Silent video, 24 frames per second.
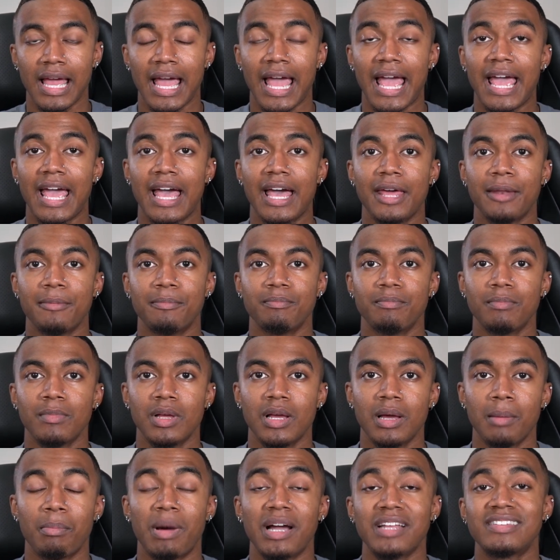And
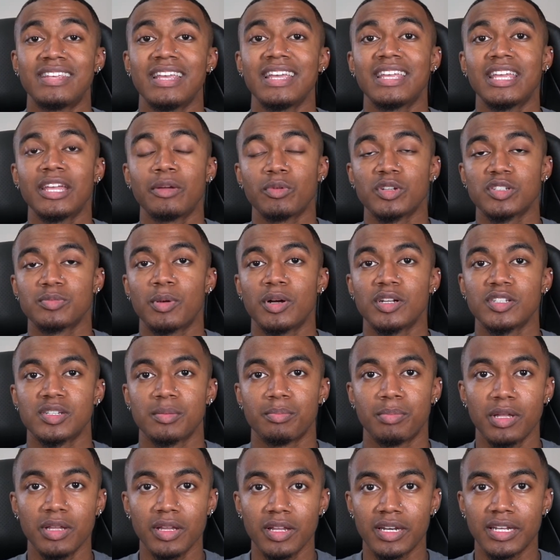by taking
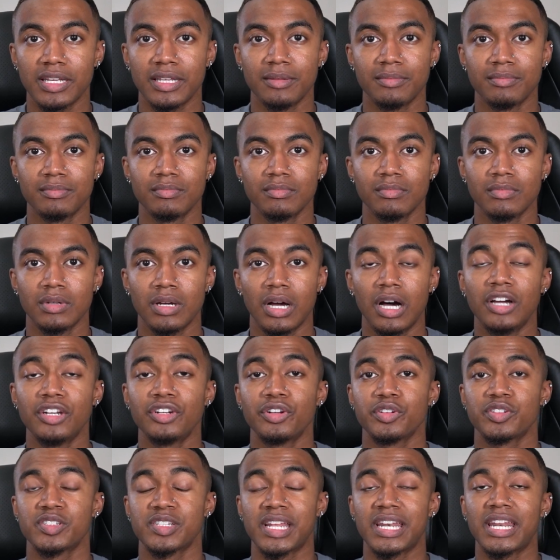responsibility,
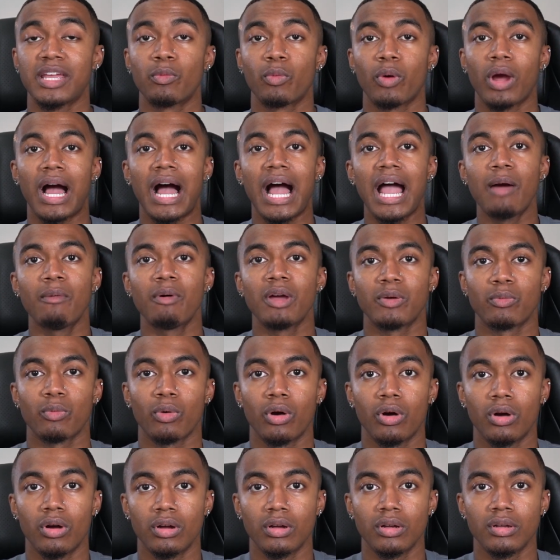understanding where I went
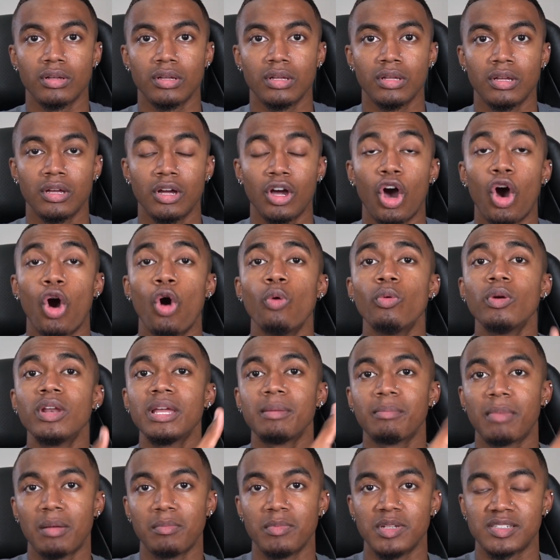wrong, owning
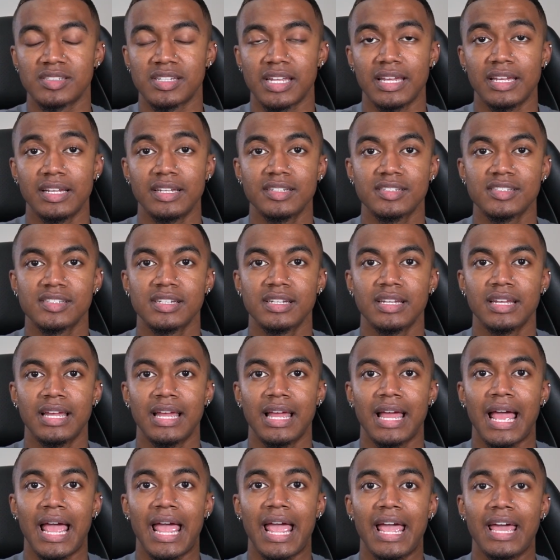my mistakes,
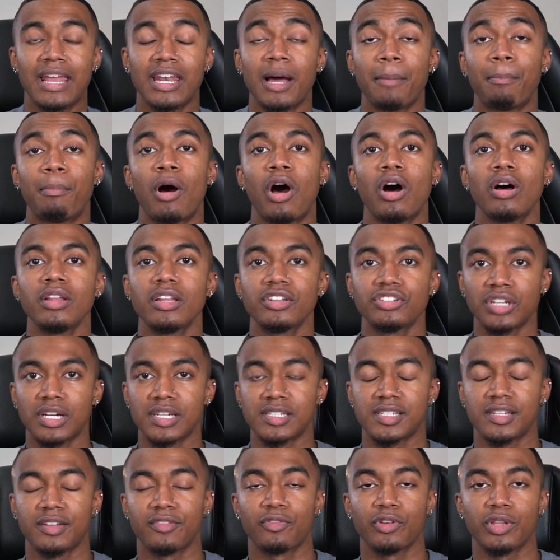and
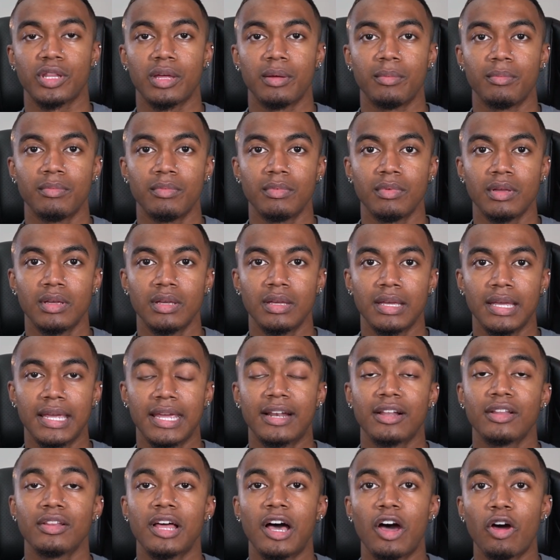apologizing for them, it
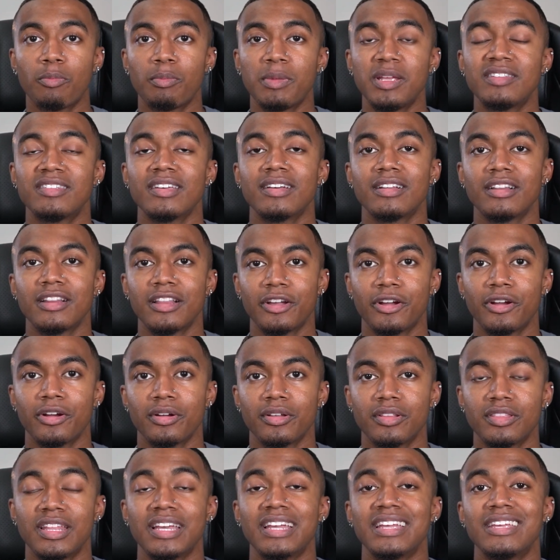allowed me to
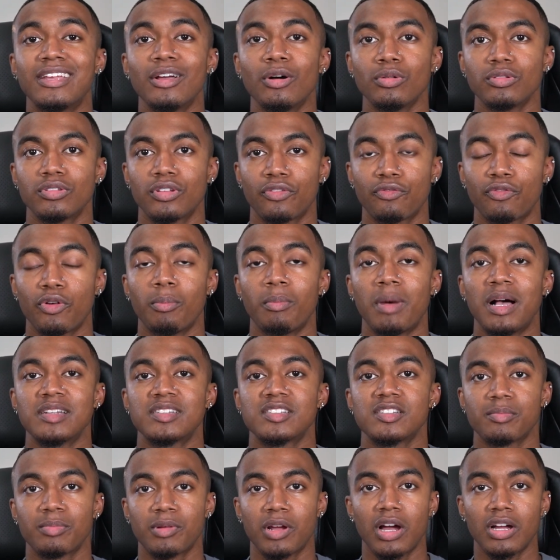clear the guilt from my
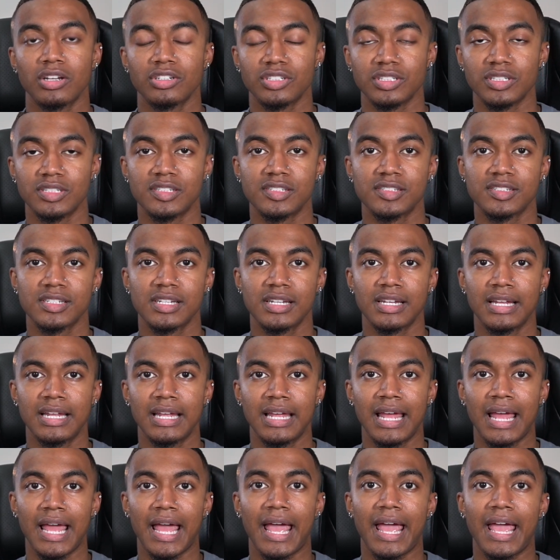subconscious
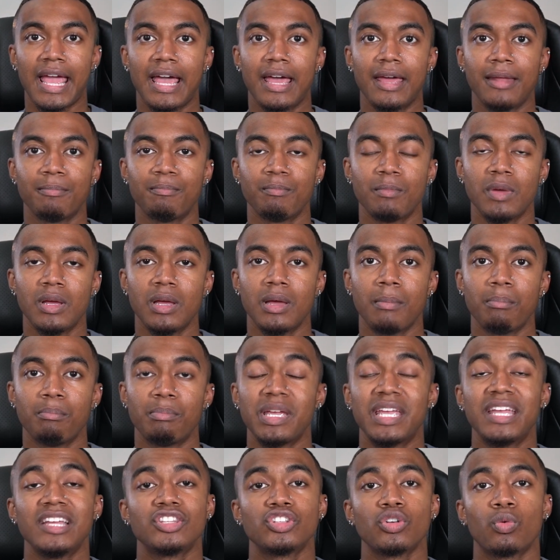and
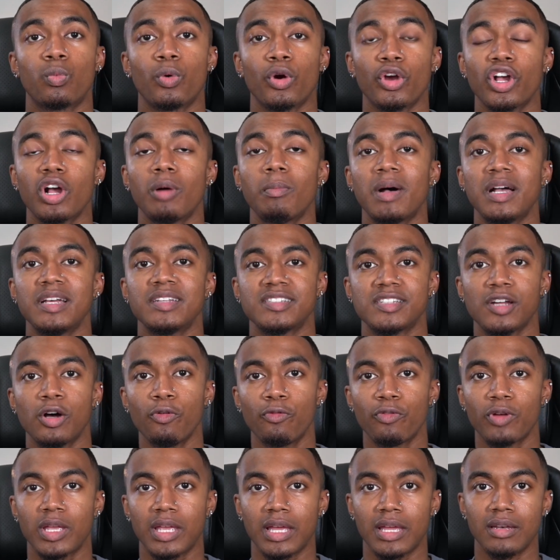begin to work on
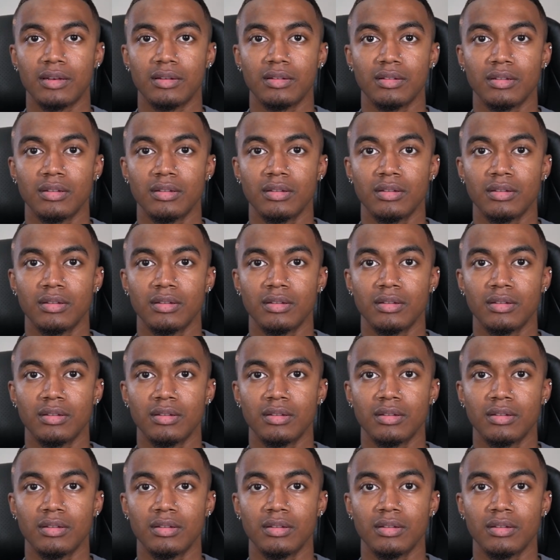myself again.